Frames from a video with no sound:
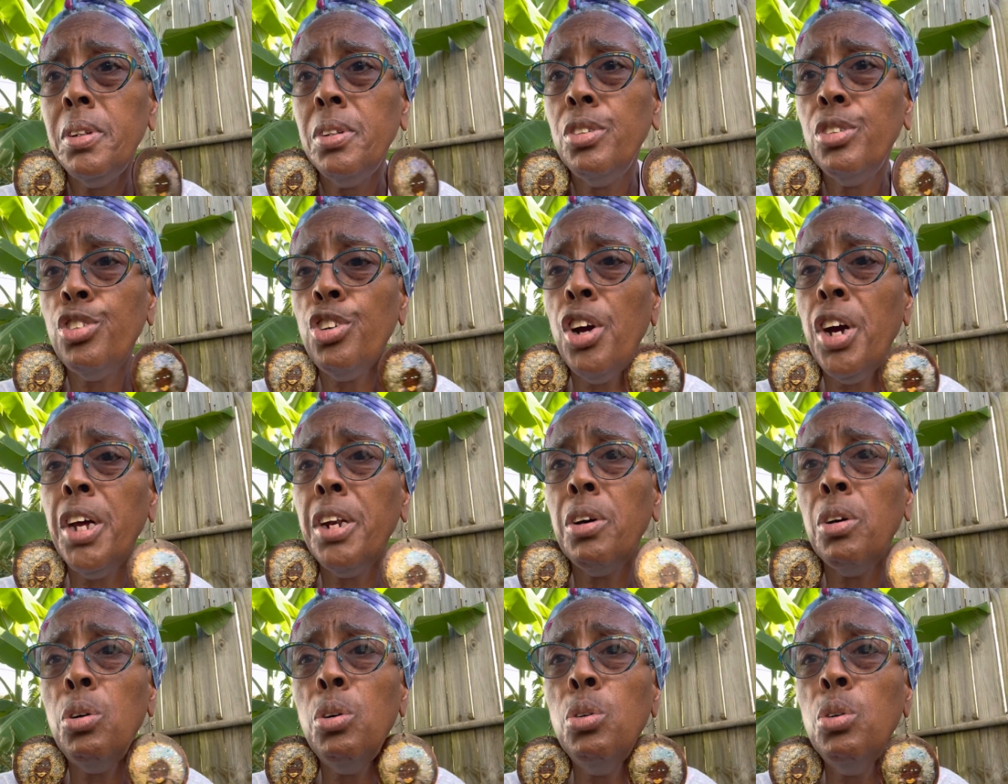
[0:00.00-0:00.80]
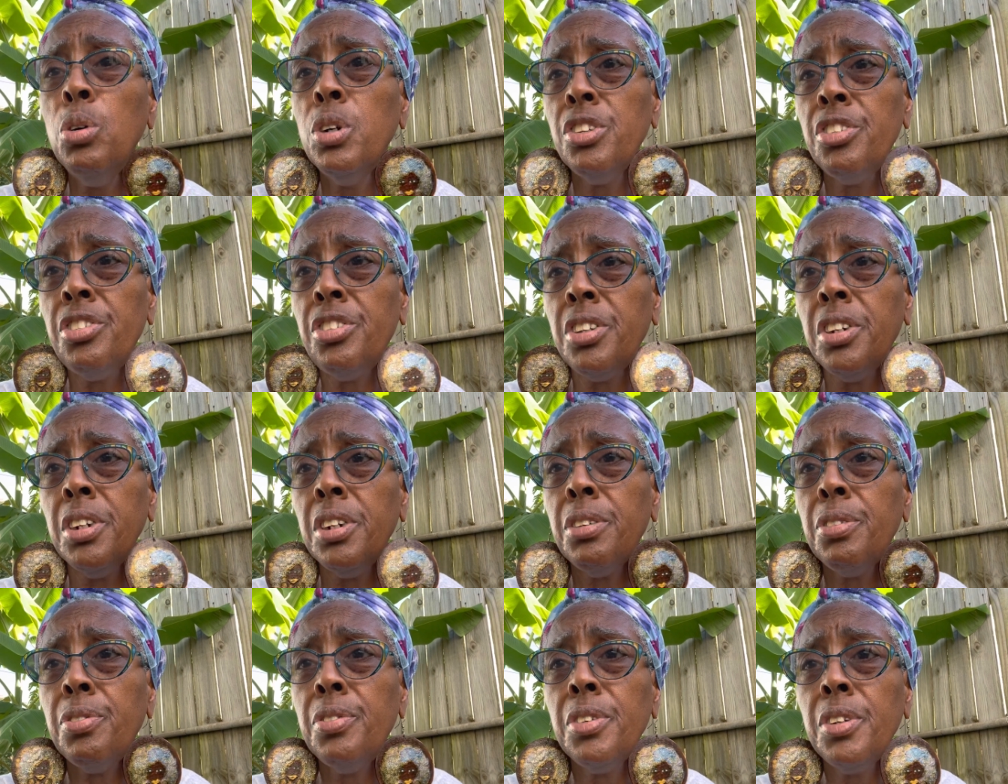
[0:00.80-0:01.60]
trying to hoard
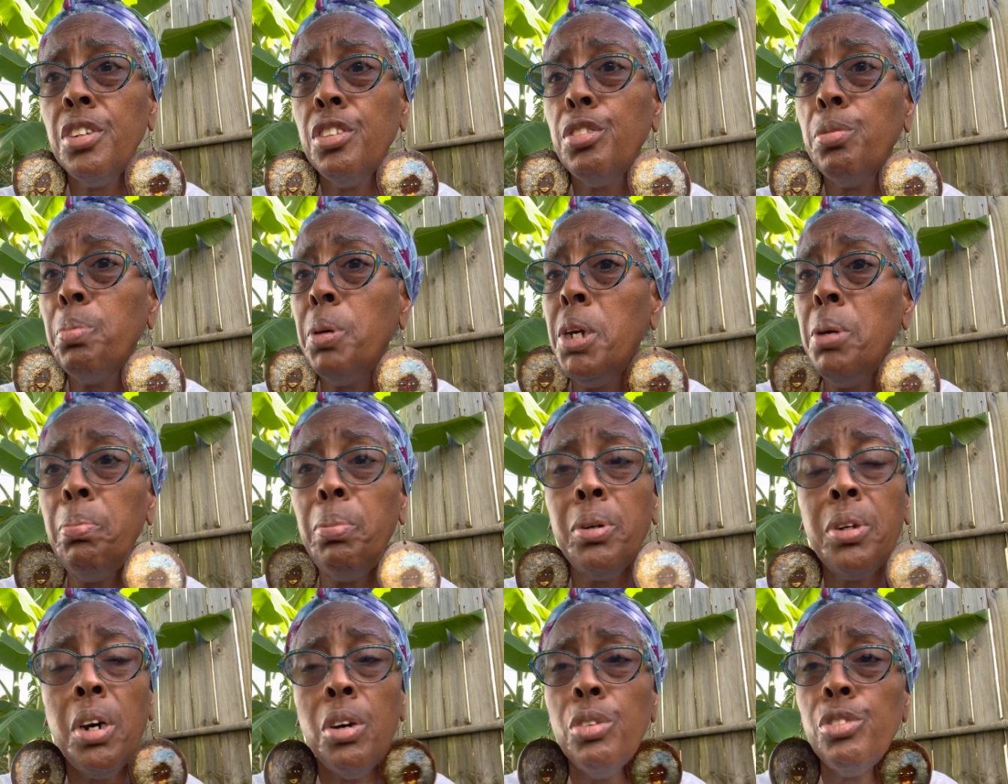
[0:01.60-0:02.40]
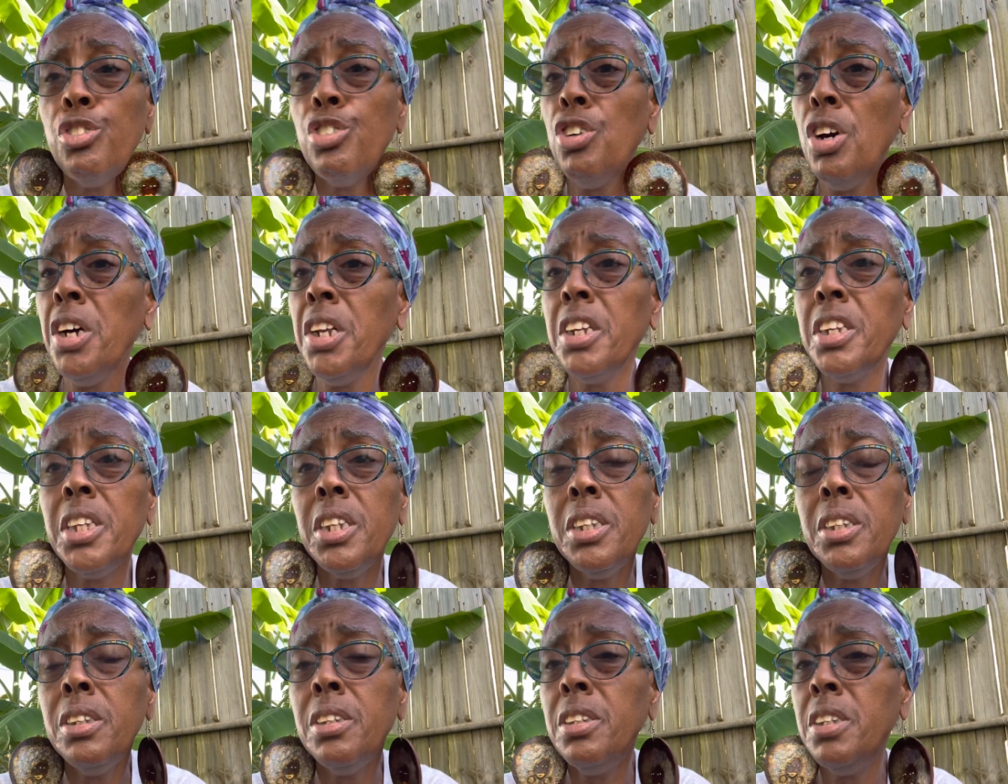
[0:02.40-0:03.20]
stuff, because people going to try to
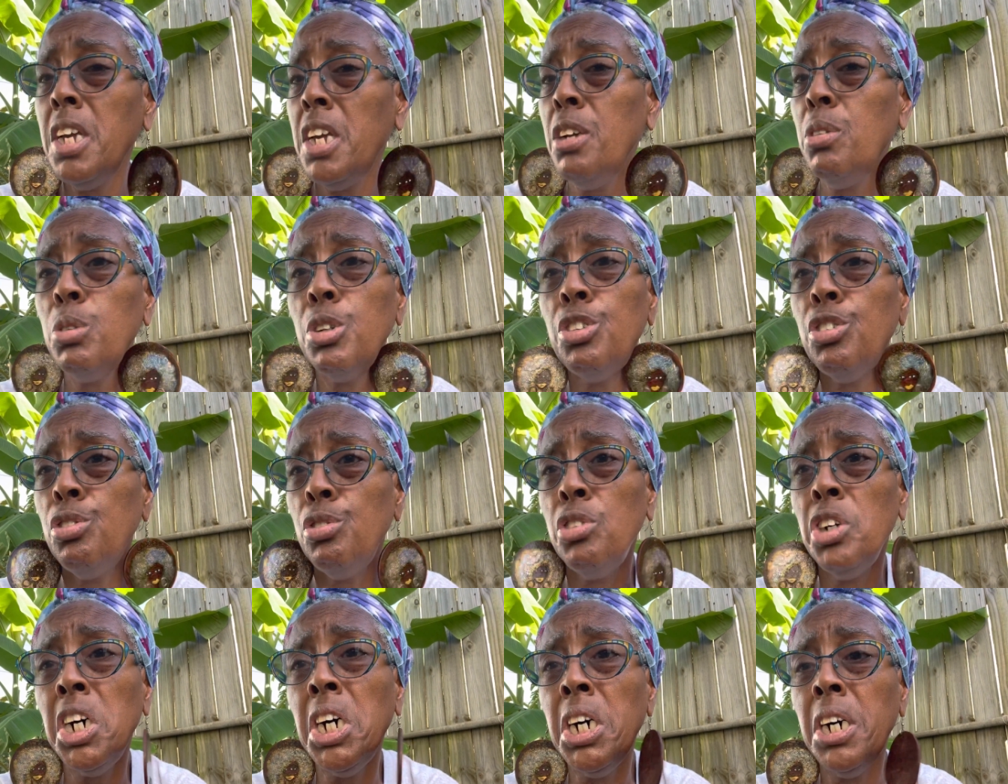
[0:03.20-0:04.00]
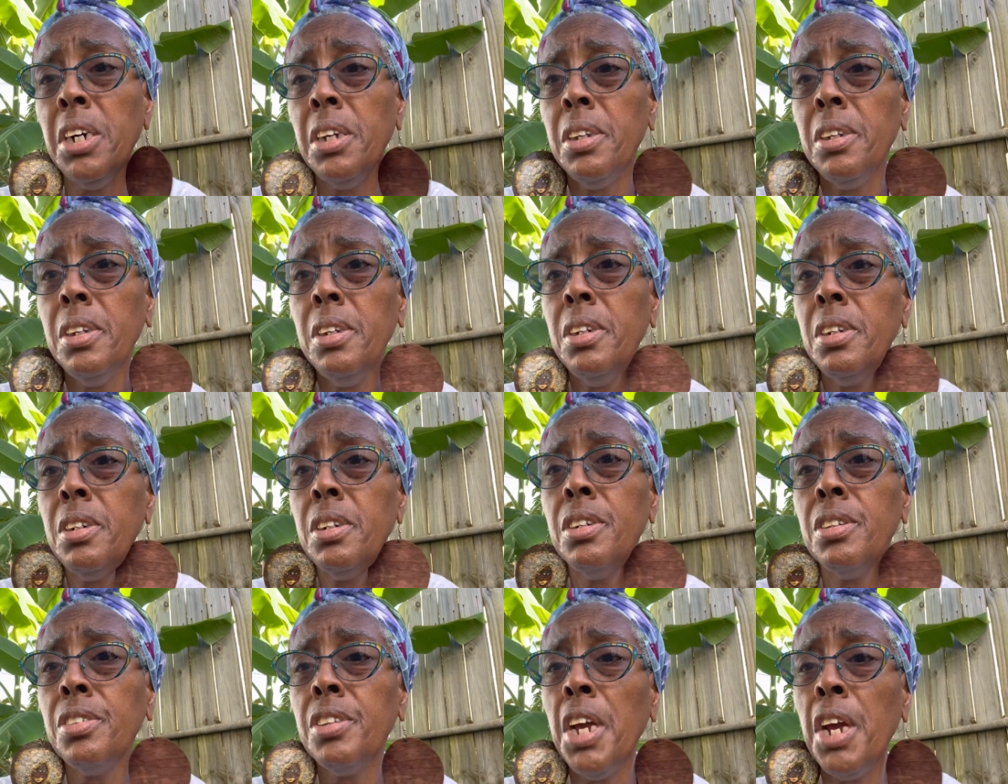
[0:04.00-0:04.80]
take what you got,
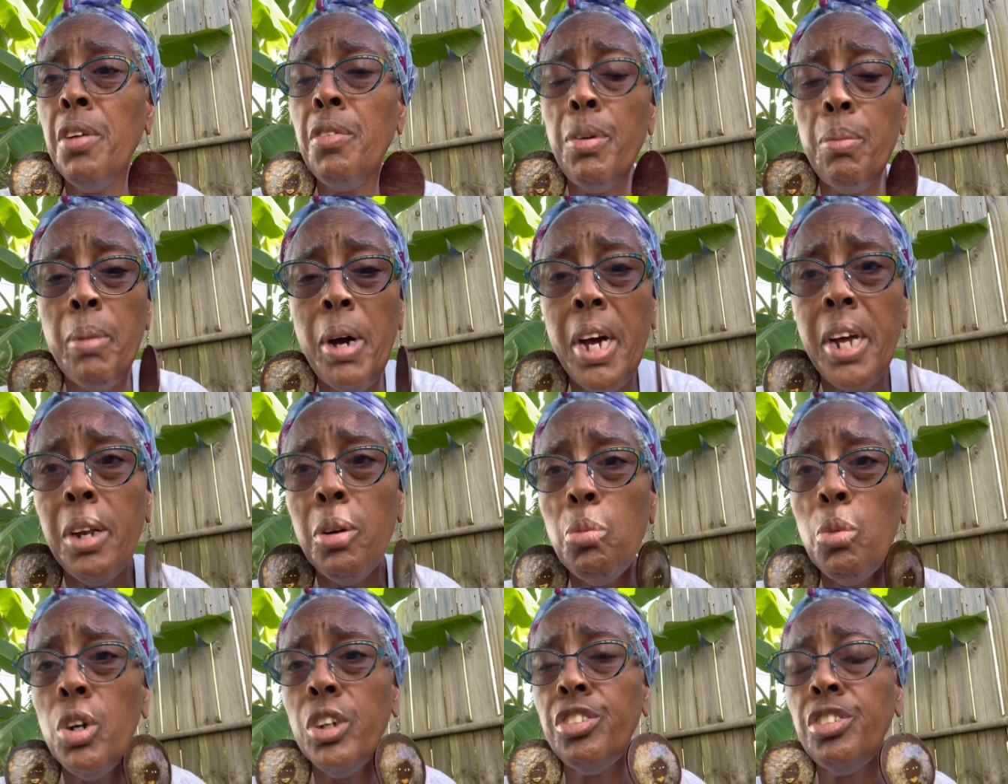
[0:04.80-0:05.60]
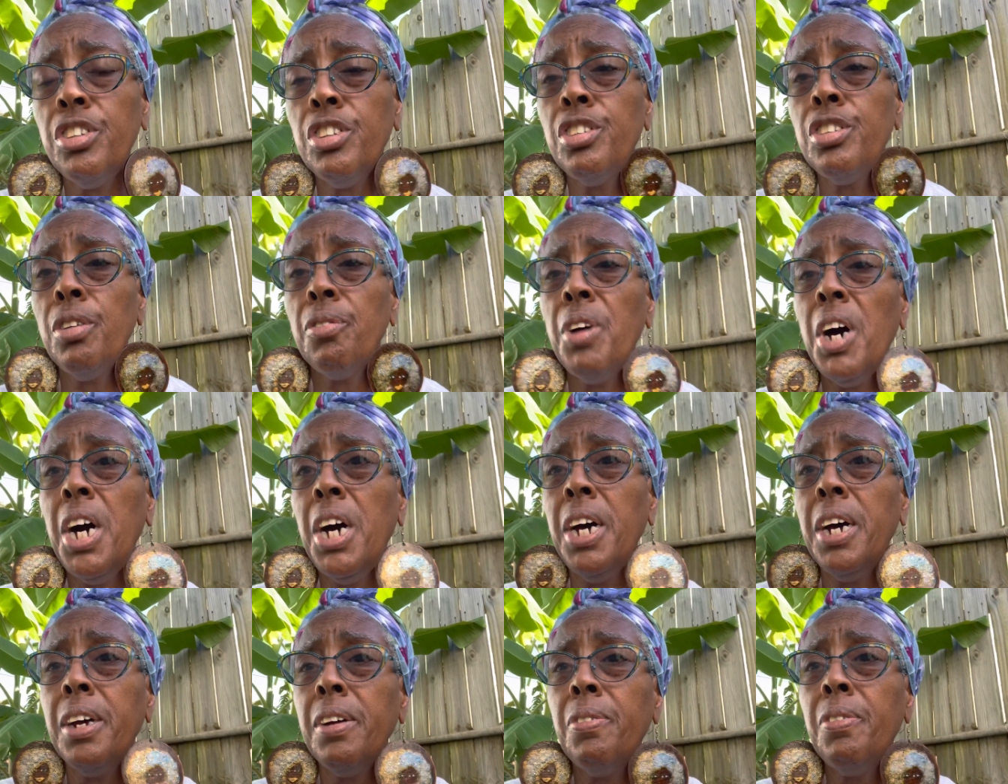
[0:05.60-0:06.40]
because everybody wants to
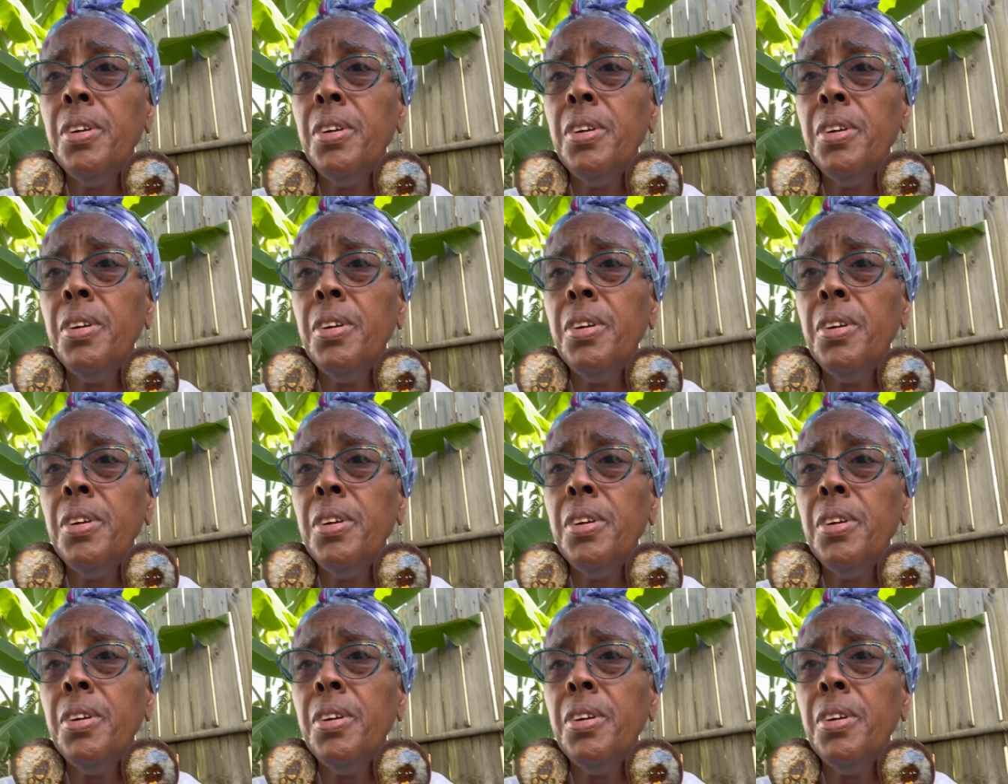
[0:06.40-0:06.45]
survive,